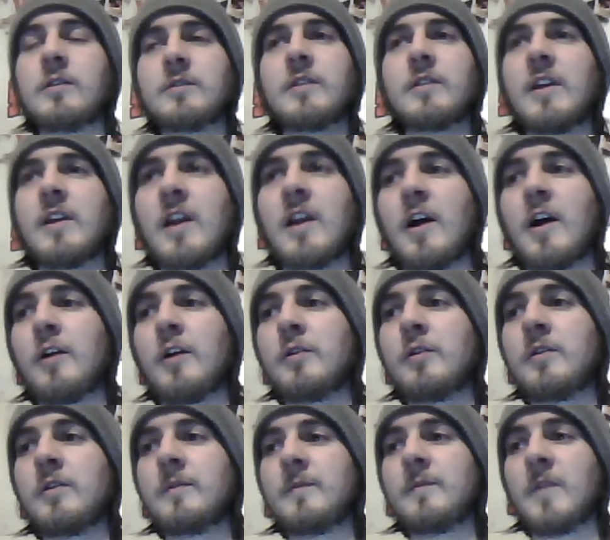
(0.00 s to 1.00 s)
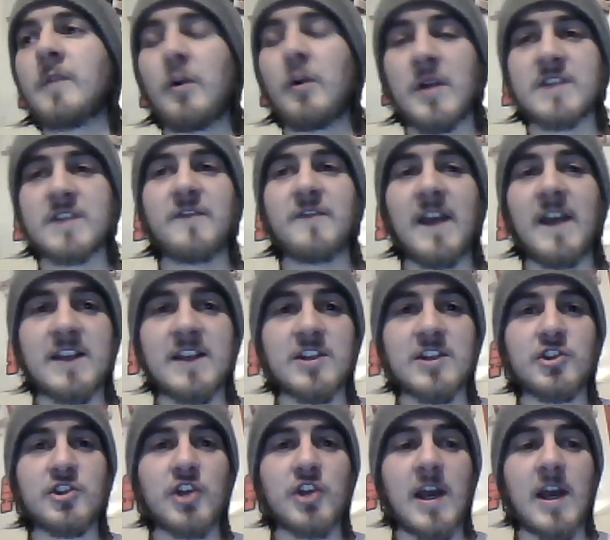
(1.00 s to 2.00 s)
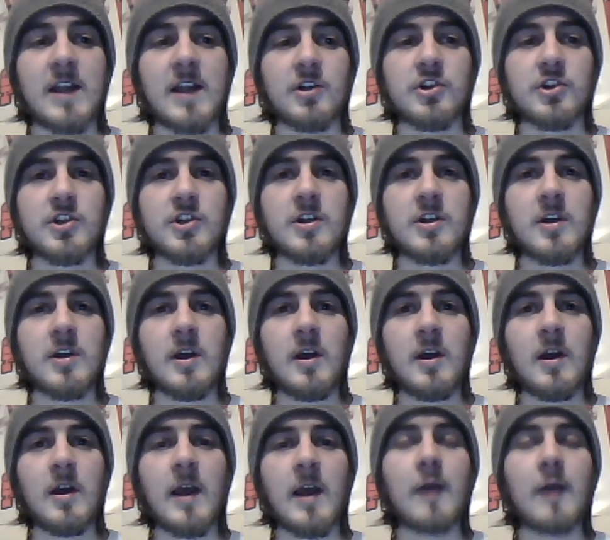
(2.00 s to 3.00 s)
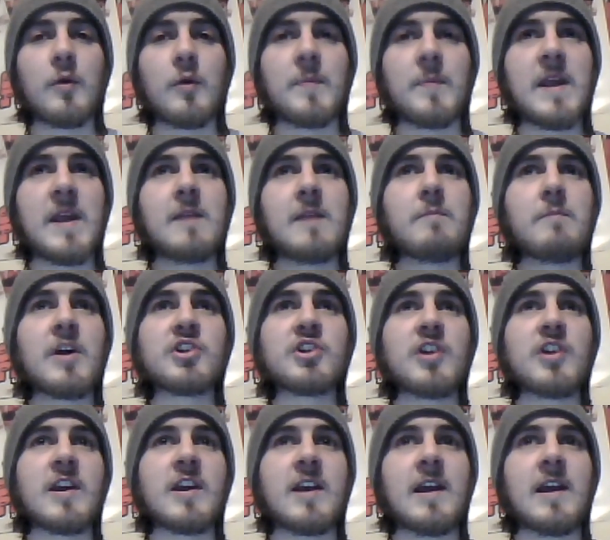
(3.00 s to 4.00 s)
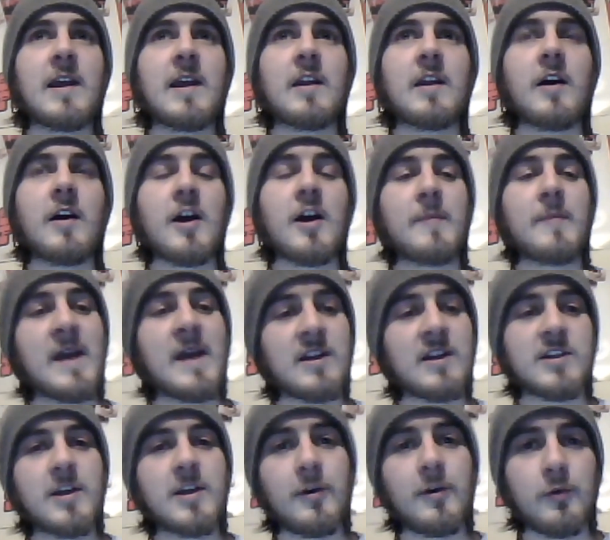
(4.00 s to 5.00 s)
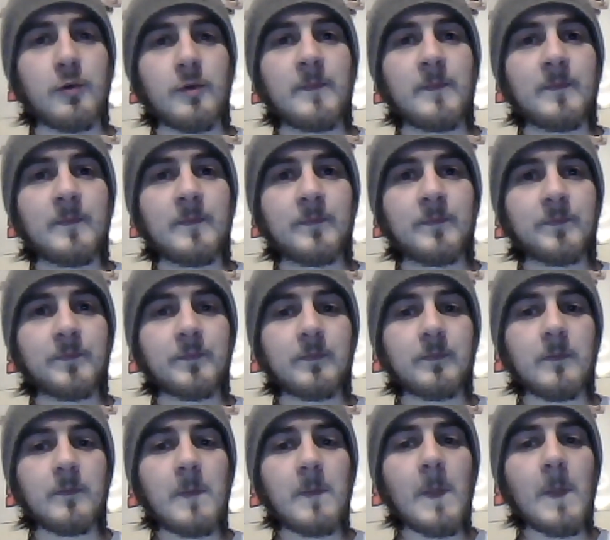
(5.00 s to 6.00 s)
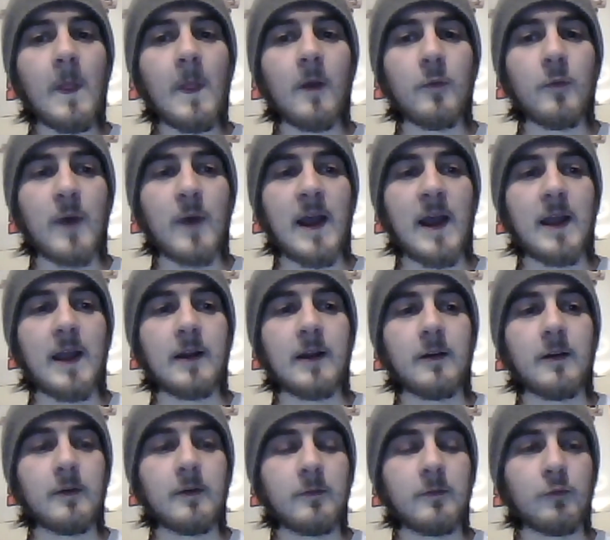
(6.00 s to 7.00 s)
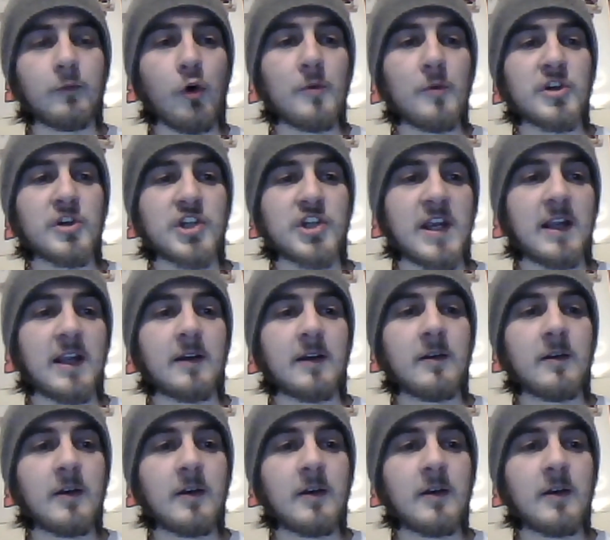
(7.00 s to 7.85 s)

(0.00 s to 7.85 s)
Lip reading: you know, oh, his face has changed. It would be much like in Iron Man 2, when War Machine